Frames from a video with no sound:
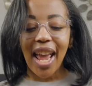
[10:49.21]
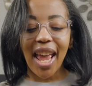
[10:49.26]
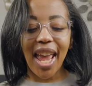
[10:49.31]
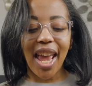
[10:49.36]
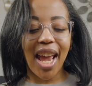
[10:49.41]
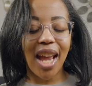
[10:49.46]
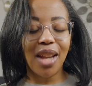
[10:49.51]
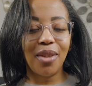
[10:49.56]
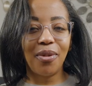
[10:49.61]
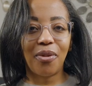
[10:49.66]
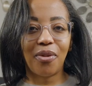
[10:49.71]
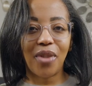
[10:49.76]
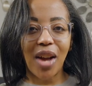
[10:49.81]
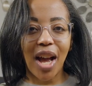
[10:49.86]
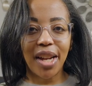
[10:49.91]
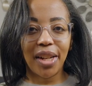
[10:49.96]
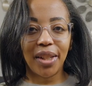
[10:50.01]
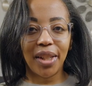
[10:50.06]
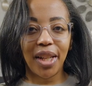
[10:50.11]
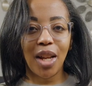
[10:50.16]
And
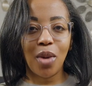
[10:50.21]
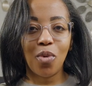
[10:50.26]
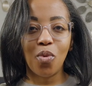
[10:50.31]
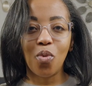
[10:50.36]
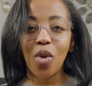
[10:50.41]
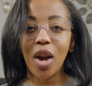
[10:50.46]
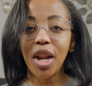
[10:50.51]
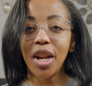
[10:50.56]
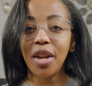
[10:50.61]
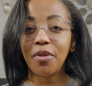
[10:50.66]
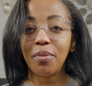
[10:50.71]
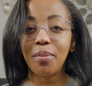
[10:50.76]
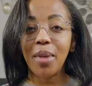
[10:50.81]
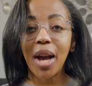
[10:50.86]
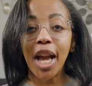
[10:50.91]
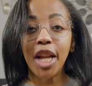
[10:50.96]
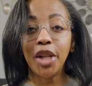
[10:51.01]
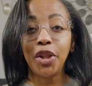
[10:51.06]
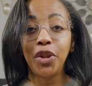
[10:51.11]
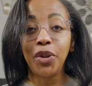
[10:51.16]
finally, one of
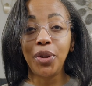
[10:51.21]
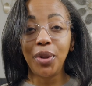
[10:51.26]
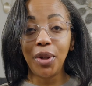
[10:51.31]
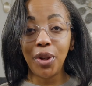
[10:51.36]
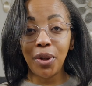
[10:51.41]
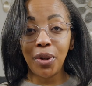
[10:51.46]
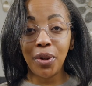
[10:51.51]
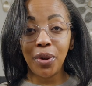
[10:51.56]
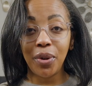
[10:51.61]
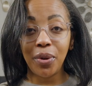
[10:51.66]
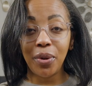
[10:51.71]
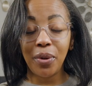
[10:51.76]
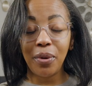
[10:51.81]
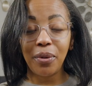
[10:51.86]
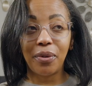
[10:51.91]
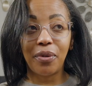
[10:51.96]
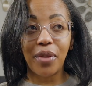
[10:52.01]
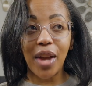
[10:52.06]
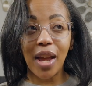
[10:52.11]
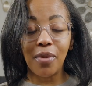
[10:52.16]
my new
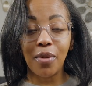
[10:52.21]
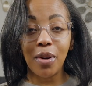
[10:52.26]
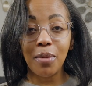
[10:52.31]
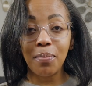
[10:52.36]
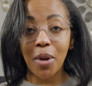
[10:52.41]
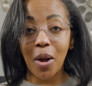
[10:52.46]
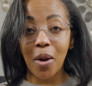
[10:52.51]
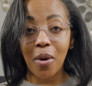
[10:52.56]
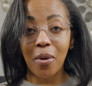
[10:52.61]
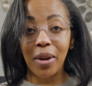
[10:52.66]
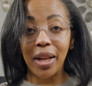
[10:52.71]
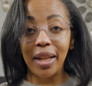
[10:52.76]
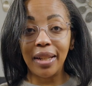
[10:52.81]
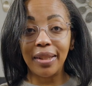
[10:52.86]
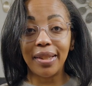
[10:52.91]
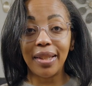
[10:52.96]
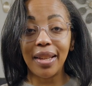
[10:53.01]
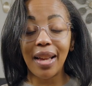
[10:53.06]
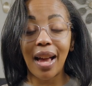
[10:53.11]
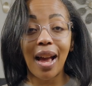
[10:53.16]
favorite
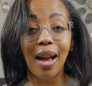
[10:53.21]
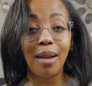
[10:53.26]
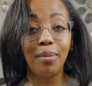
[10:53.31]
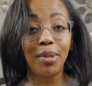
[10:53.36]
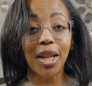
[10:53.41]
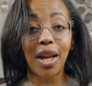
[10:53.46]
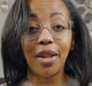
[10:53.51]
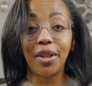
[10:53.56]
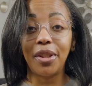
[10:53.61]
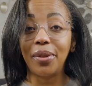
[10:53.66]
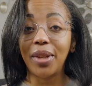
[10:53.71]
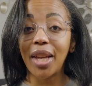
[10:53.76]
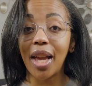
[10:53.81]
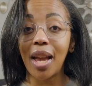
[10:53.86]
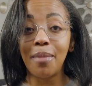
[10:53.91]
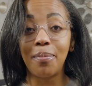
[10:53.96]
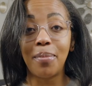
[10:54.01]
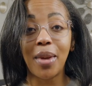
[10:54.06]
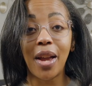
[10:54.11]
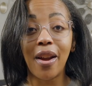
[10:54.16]
poets. I'm telling you,
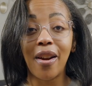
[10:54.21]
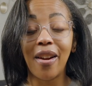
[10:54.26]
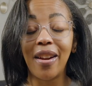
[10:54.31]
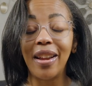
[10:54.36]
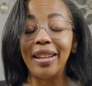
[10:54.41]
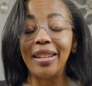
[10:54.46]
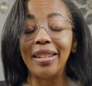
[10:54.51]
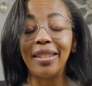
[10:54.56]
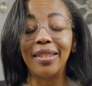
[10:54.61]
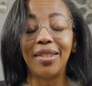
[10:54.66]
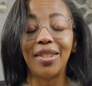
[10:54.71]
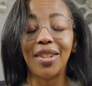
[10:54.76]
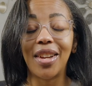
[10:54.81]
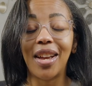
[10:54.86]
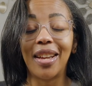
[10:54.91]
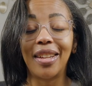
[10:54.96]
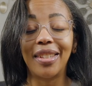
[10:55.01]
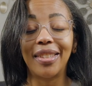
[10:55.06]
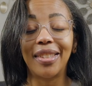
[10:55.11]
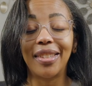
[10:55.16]
Kate Baer is
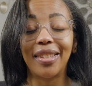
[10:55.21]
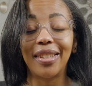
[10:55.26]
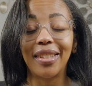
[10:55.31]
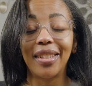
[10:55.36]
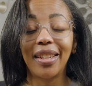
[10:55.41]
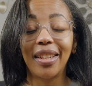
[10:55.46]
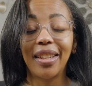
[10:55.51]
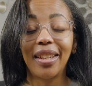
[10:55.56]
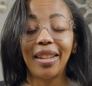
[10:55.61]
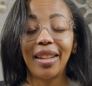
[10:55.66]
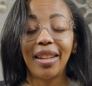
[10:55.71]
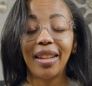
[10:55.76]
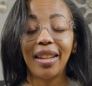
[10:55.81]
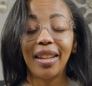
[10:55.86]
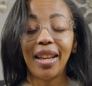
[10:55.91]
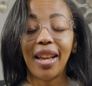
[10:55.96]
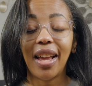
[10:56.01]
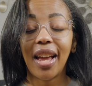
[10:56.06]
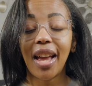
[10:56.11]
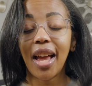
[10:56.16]
just
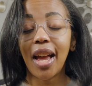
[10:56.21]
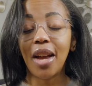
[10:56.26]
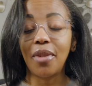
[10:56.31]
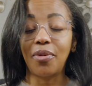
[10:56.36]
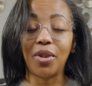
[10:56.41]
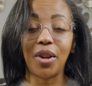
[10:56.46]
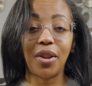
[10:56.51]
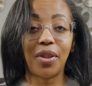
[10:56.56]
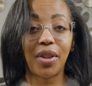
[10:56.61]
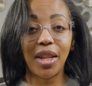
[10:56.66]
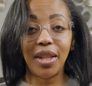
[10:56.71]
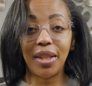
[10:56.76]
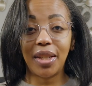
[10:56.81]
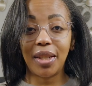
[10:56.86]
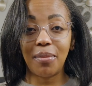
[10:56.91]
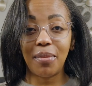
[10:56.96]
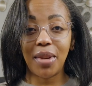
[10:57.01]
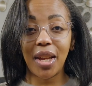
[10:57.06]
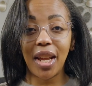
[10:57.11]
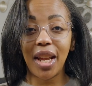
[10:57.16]
everything
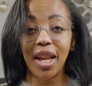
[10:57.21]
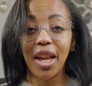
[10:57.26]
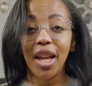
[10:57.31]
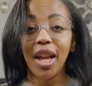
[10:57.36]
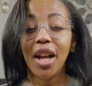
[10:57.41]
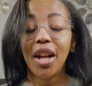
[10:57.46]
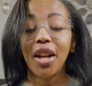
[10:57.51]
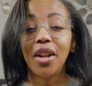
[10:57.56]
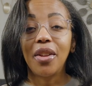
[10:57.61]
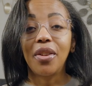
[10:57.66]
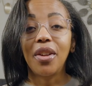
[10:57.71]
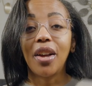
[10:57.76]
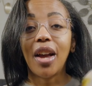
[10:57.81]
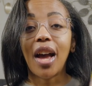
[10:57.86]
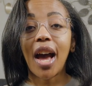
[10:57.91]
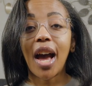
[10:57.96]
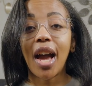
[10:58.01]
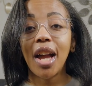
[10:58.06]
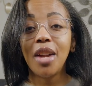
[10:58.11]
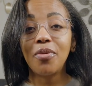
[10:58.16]
to me.
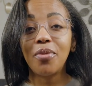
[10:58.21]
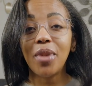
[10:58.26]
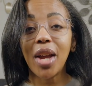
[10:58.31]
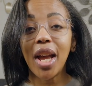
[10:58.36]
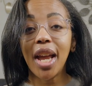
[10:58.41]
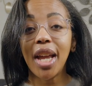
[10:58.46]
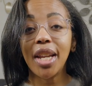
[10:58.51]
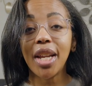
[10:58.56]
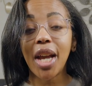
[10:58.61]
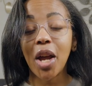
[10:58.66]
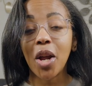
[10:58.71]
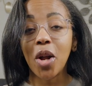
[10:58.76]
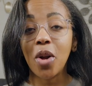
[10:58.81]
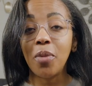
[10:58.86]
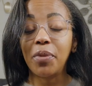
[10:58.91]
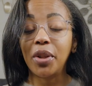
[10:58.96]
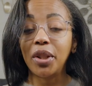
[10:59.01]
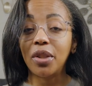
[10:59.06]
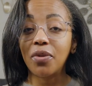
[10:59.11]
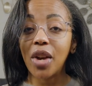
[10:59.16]
I read I
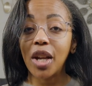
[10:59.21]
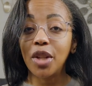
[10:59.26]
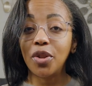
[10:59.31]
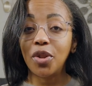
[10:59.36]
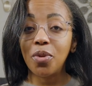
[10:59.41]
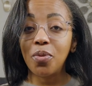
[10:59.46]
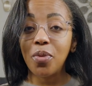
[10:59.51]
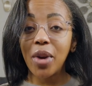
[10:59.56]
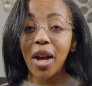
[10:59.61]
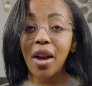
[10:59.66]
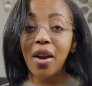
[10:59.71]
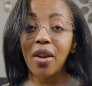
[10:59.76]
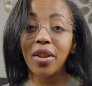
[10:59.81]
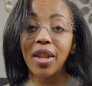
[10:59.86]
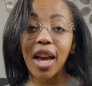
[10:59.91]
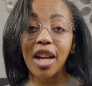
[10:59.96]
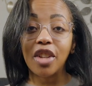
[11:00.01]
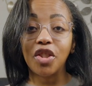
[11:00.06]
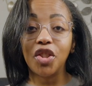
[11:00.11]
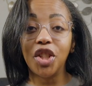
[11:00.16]
Hope This Finds You Well
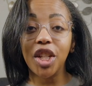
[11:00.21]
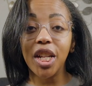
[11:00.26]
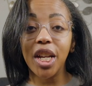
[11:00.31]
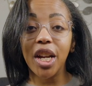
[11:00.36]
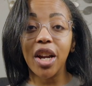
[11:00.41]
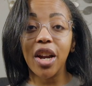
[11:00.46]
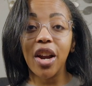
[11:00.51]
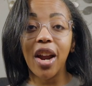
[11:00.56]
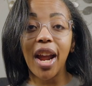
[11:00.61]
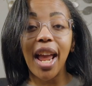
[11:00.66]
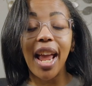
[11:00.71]
last year,